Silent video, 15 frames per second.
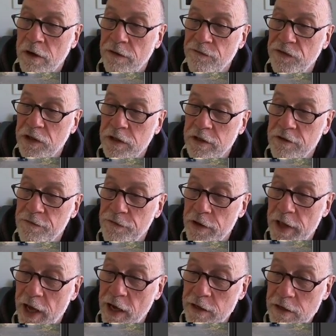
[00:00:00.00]
filter for
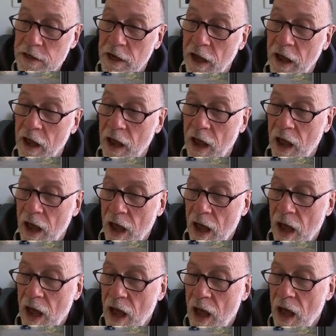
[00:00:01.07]
that.
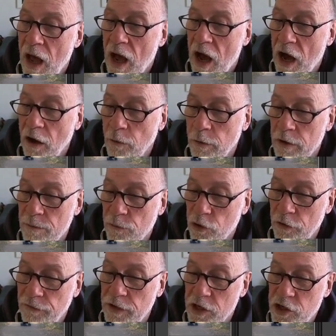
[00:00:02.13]
I'll
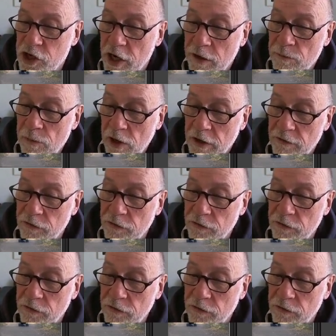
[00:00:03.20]
remove the check mark